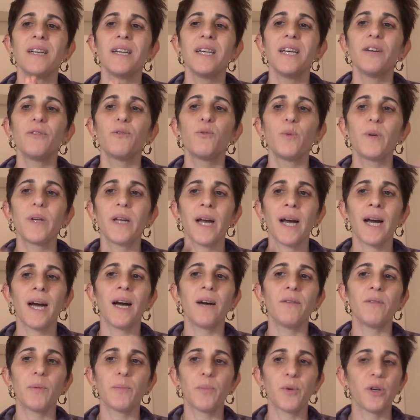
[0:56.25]
if we
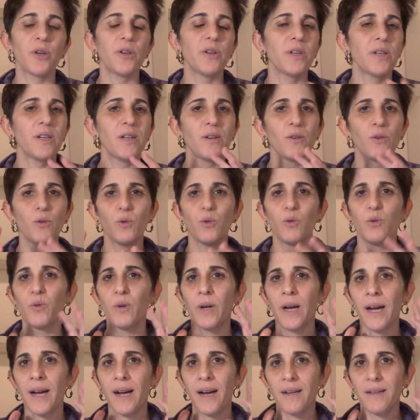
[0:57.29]
have a person who
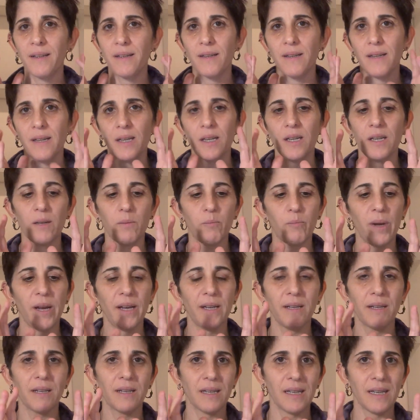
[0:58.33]
has the
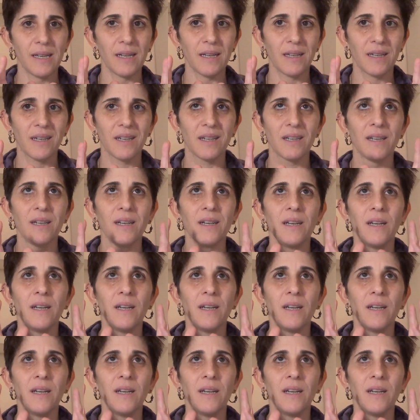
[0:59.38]
basic